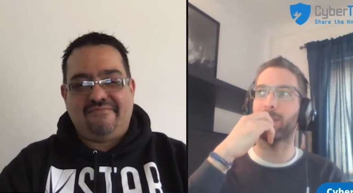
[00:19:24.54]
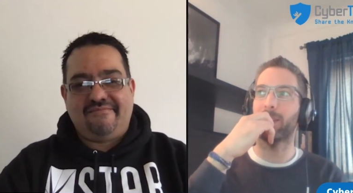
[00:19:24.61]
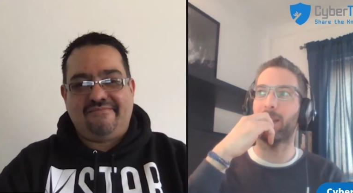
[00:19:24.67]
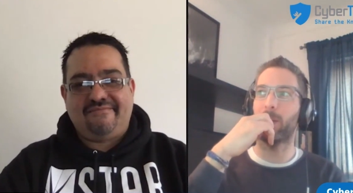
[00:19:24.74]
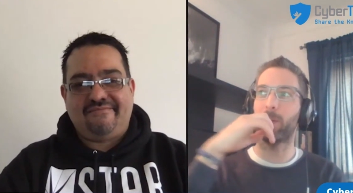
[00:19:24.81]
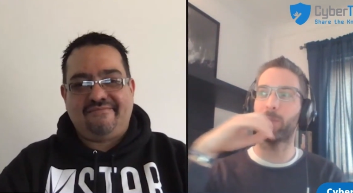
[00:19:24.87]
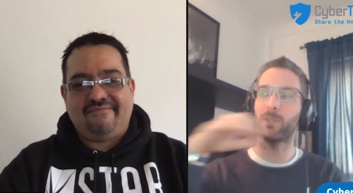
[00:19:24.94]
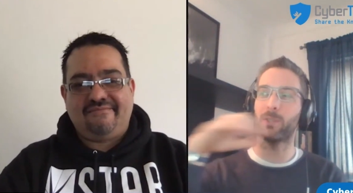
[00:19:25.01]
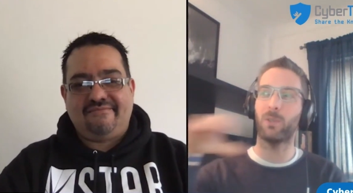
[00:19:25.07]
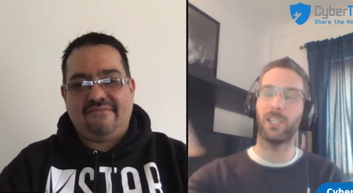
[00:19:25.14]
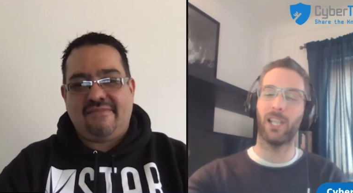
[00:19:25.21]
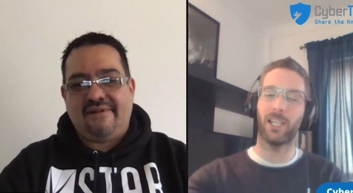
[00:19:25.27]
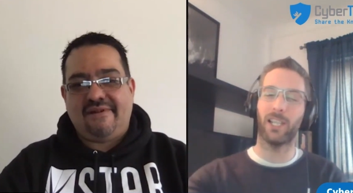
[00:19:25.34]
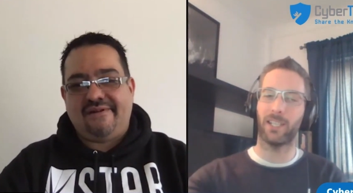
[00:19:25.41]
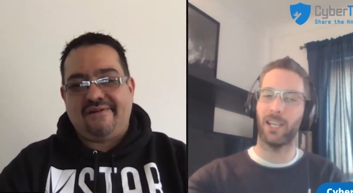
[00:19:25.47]
Speaker 1: now it was only
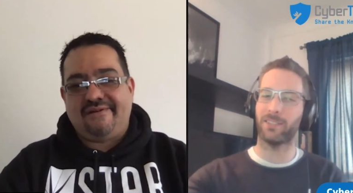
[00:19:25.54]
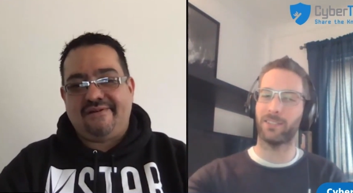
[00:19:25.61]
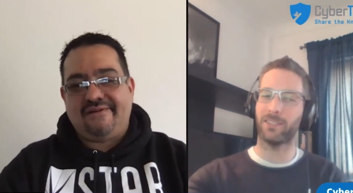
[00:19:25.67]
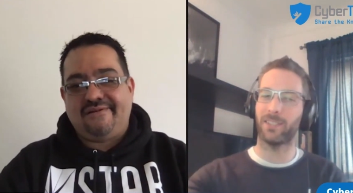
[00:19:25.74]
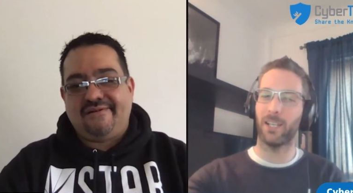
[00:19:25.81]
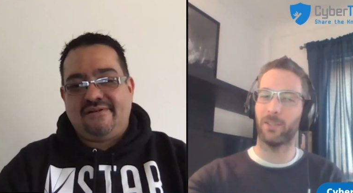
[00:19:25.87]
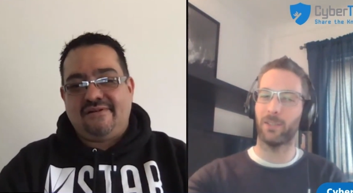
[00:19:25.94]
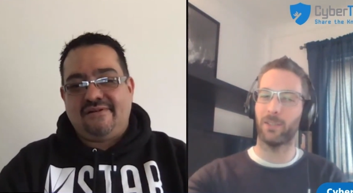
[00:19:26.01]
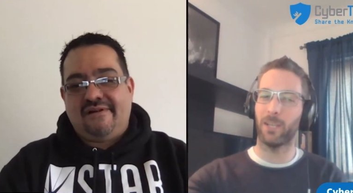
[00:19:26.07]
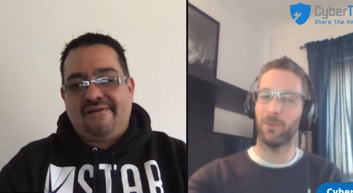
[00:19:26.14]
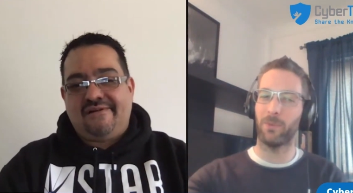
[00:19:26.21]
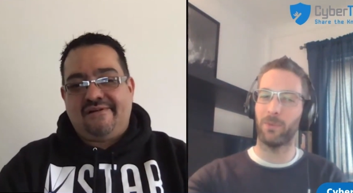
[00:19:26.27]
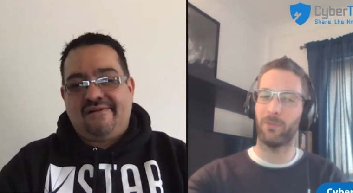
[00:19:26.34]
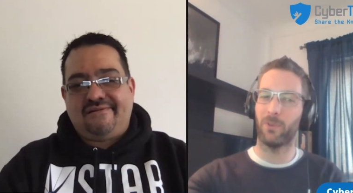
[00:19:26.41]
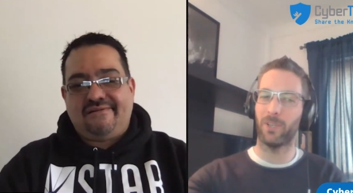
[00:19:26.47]
like yesterday or the day
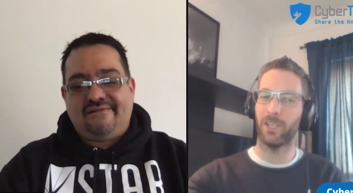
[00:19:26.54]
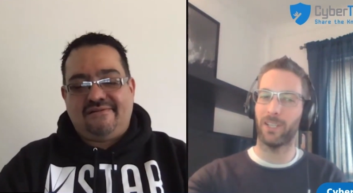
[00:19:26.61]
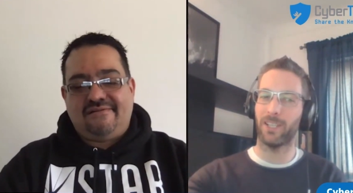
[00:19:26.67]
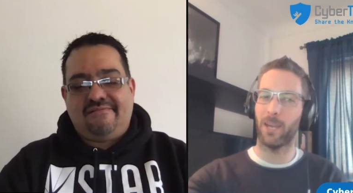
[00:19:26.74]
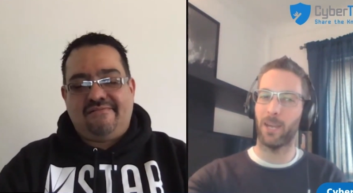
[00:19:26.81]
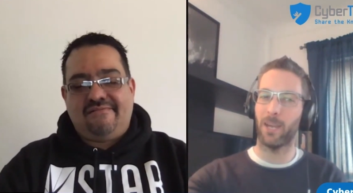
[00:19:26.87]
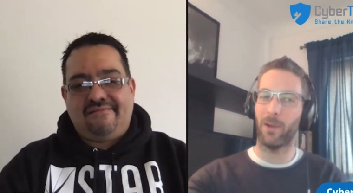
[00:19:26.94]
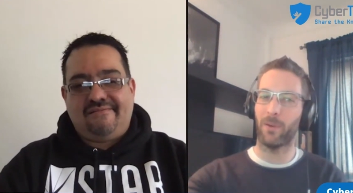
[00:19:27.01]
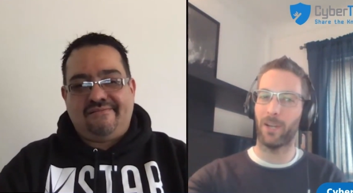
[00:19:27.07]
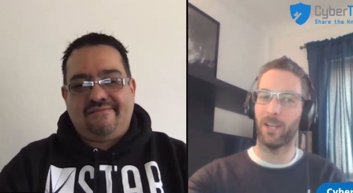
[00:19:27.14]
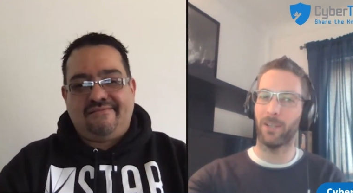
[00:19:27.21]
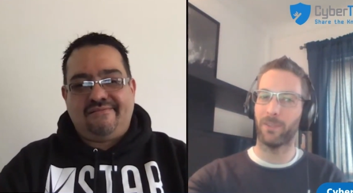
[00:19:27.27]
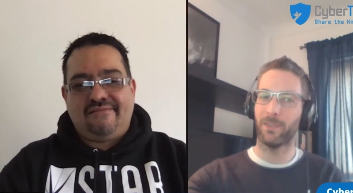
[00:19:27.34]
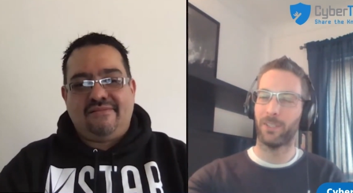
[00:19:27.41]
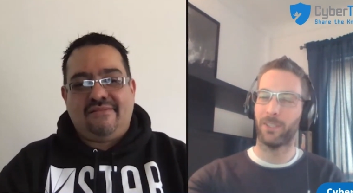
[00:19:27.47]
before that it came out, right?
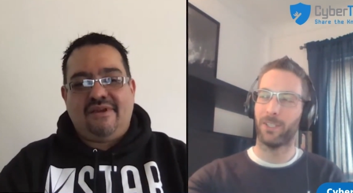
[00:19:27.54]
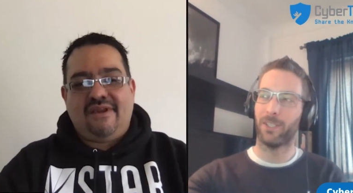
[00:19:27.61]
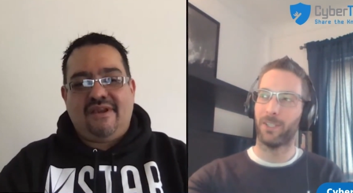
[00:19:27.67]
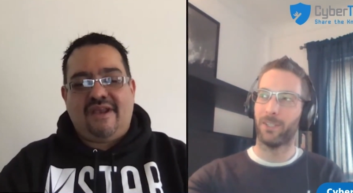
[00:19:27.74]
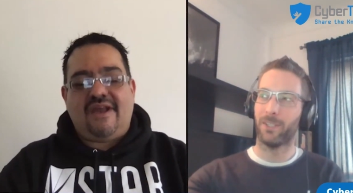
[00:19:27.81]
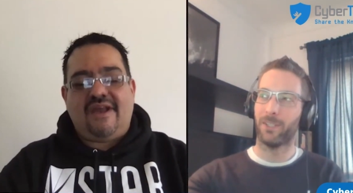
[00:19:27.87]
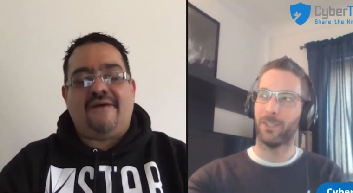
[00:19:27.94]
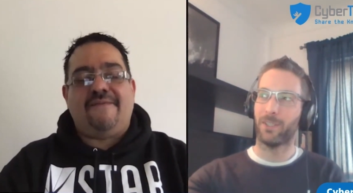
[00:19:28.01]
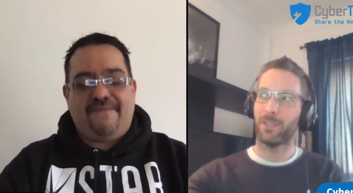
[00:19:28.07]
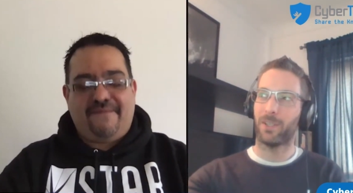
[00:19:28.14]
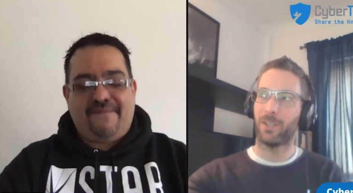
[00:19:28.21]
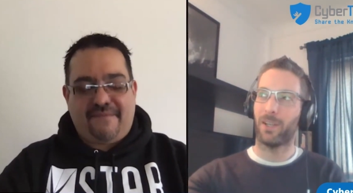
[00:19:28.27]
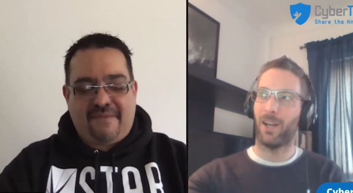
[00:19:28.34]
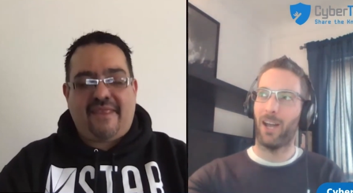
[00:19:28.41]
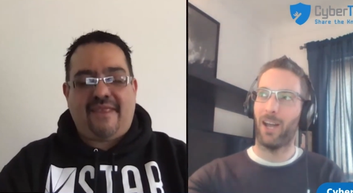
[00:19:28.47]
Yeah.
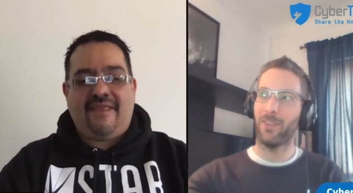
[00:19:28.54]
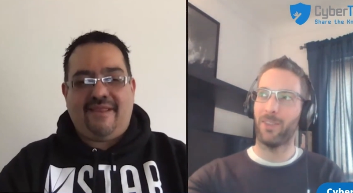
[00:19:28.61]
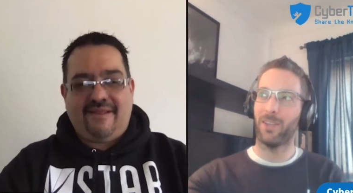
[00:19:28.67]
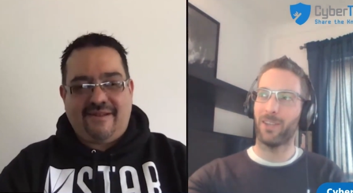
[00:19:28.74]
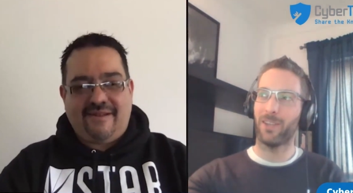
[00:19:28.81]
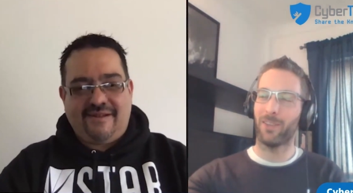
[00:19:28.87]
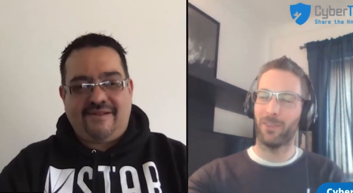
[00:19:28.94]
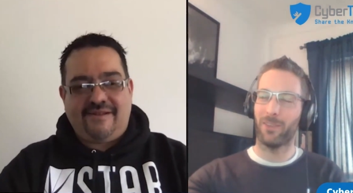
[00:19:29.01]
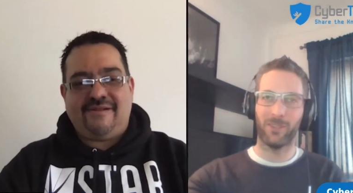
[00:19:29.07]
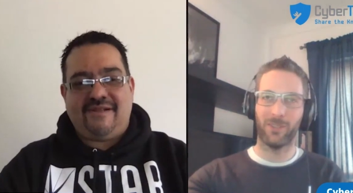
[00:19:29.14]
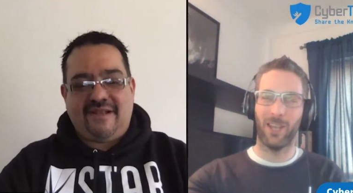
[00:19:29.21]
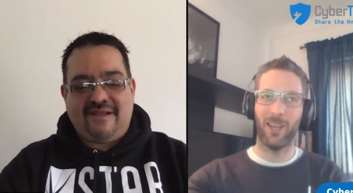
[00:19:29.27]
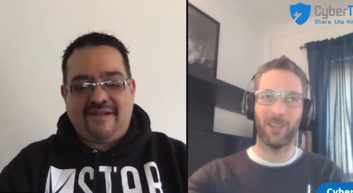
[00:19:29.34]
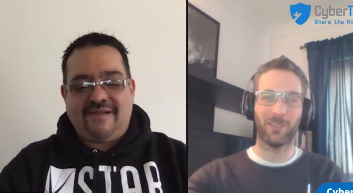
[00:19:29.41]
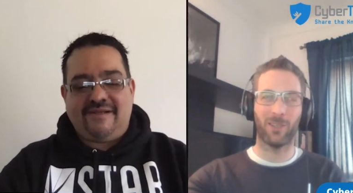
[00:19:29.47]
I think,
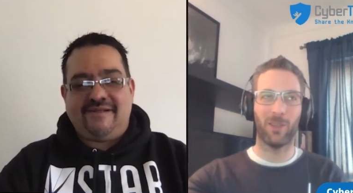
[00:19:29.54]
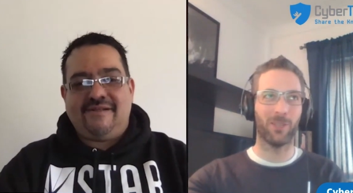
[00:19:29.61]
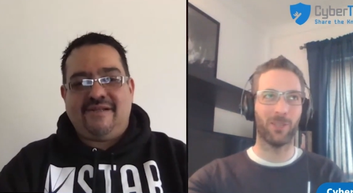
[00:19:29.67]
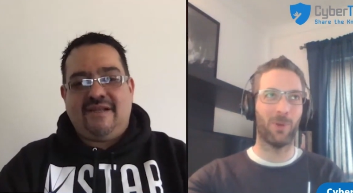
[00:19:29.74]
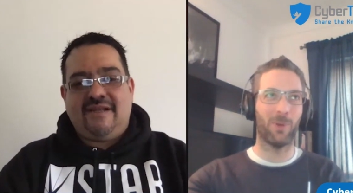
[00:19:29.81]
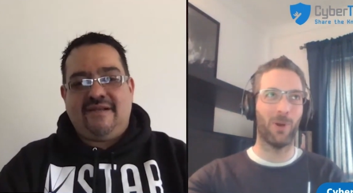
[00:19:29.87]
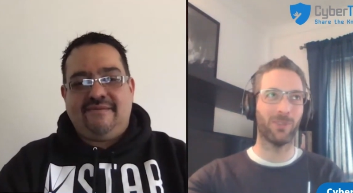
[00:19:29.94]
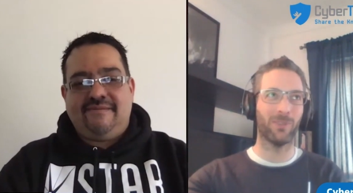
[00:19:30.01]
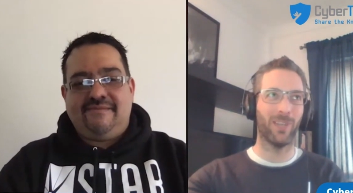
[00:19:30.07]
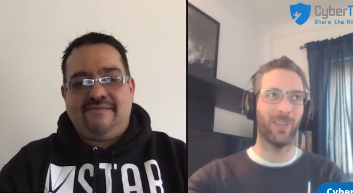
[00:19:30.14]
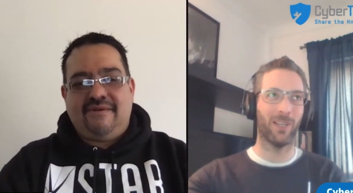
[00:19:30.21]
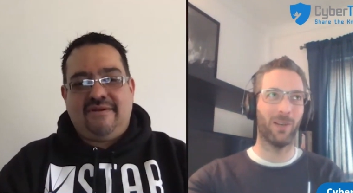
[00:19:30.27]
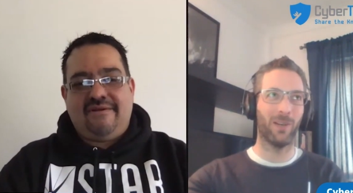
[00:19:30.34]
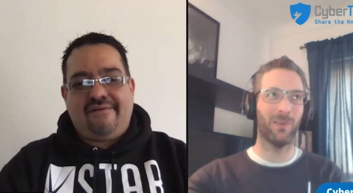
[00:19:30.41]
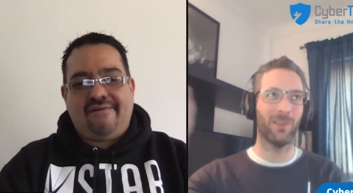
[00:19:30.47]
and I saw this post of
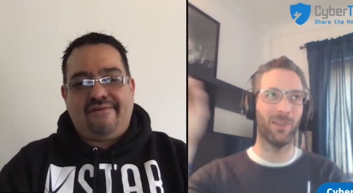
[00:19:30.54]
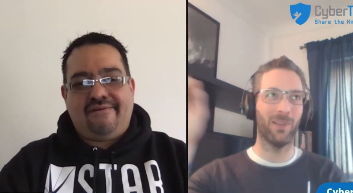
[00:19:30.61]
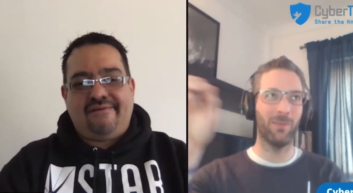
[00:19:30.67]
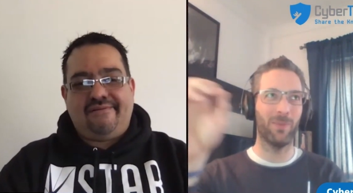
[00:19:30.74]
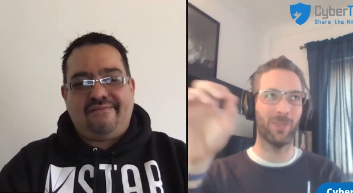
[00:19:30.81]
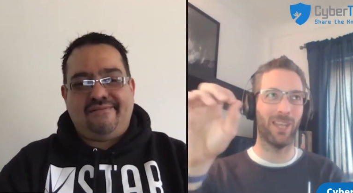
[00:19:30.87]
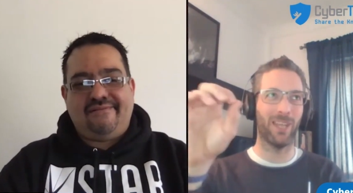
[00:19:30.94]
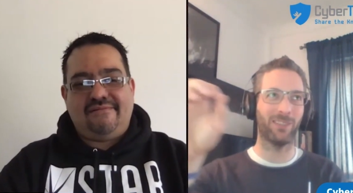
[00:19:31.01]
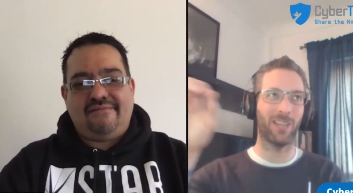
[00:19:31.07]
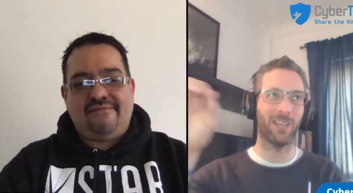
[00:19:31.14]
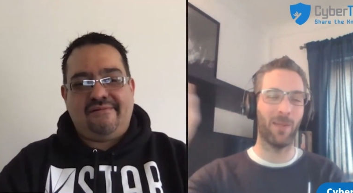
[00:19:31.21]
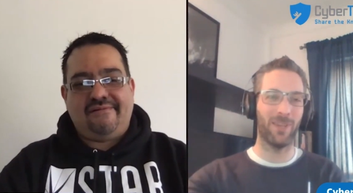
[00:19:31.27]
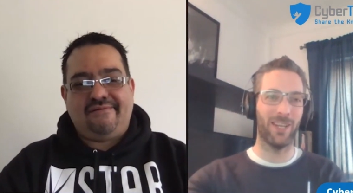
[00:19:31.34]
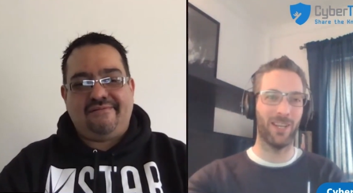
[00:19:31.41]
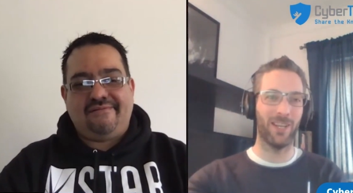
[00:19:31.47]
like, oh, it must be that
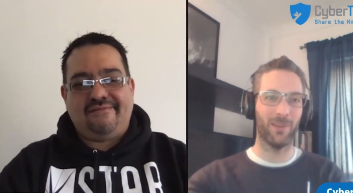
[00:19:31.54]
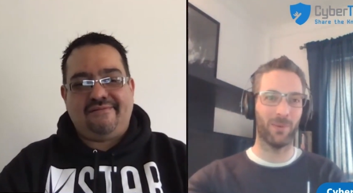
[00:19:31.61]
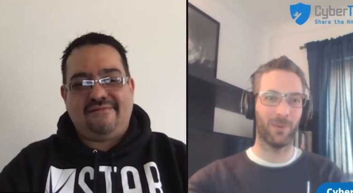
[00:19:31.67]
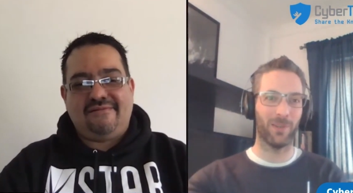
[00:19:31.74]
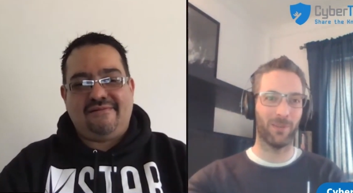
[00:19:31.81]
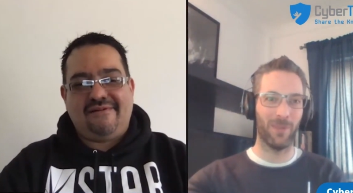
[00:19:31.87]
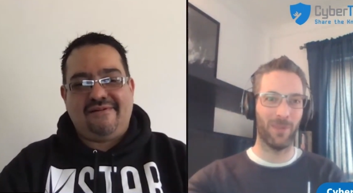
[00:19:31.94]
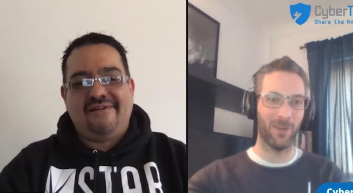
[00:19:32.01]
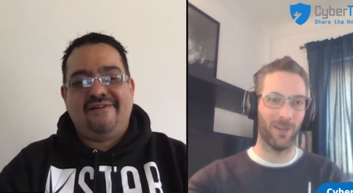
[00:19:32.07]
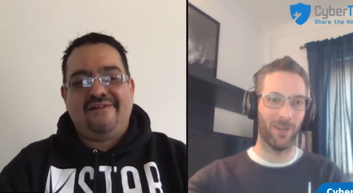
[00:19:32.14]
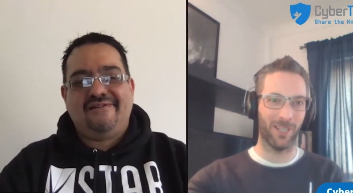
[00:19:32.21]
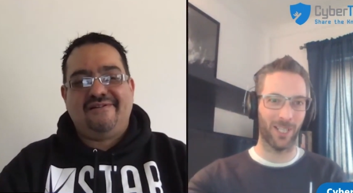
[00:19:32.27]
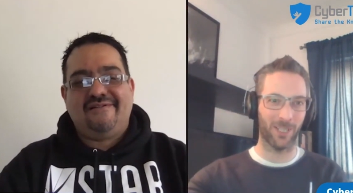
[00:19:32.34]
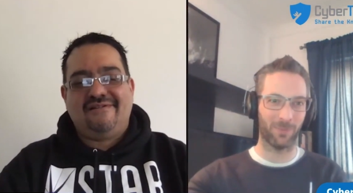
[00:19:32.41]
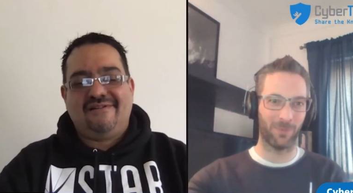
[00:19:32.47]
time of year where Marriott
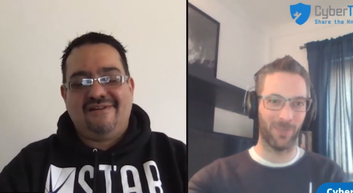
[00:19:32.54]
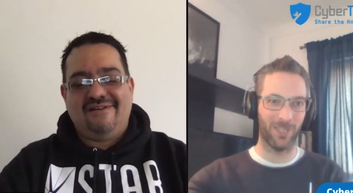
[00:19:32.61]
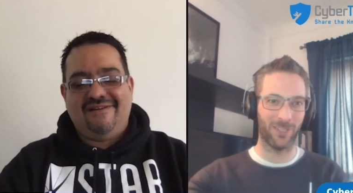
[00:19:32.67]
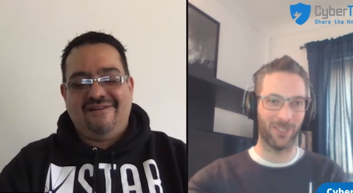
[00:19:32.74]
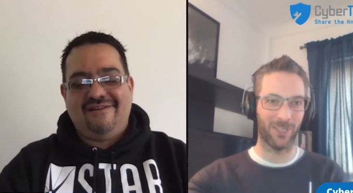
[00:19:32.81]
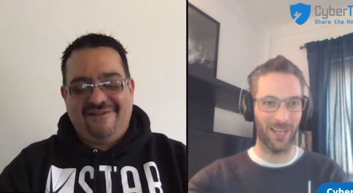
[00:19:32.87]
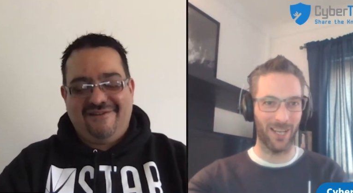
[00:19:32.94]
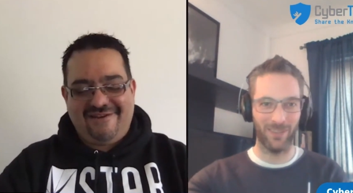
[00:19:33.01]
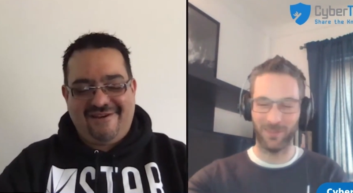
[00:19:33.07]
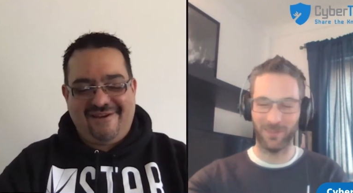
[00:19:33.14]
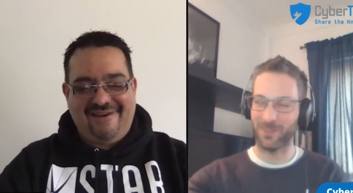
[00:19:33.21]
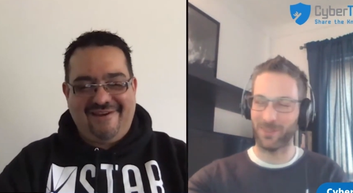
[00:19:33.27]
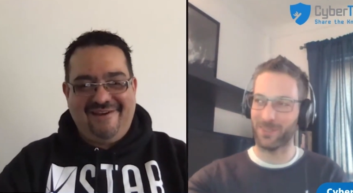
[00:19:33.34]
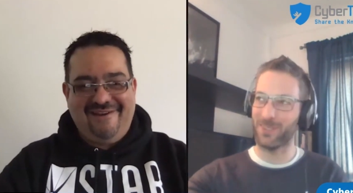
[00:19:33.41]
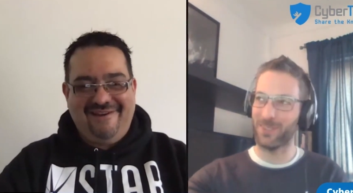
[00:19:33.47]
gets breached again. Which,